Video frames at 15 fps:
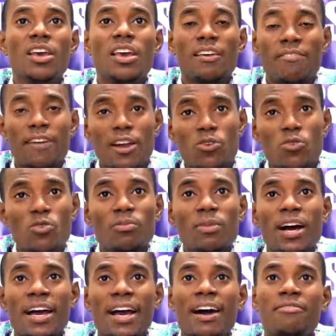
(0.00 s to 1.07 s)
if I know
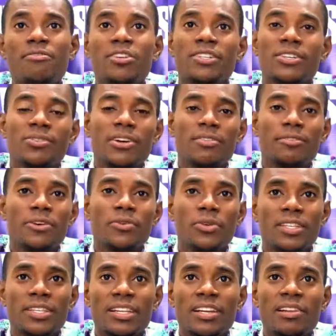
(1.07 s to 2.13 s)
my average arrival
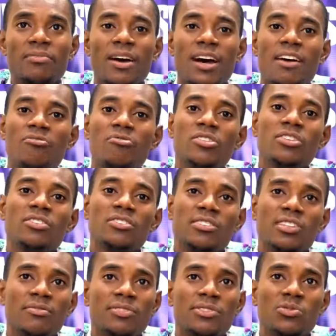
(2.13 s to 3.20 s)
rate and then my average
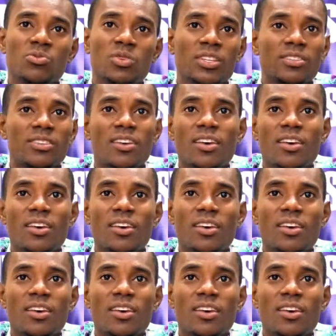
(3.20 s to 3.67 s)
service rate,